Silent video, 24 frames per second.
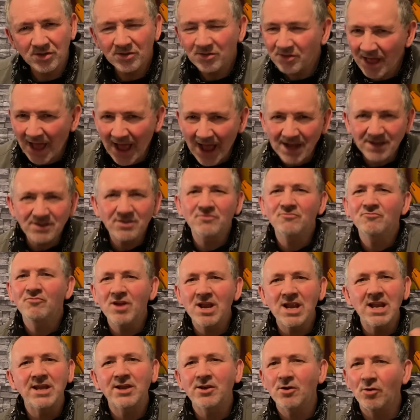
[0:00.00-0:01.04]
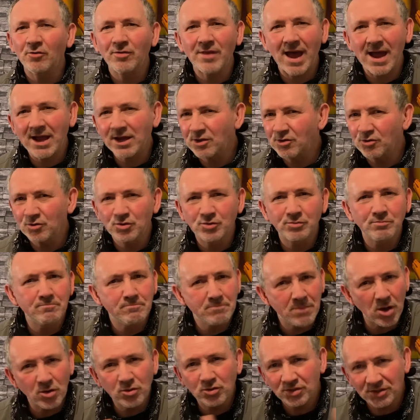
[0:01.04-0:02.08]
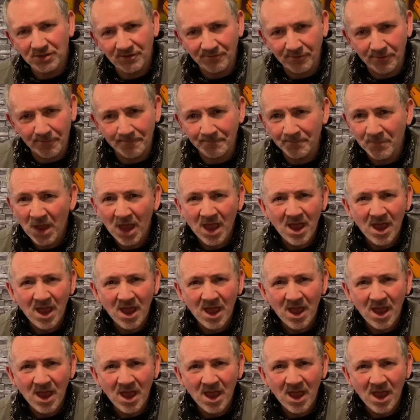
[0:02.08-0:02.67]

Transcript: They hadn't really got that good, most of them.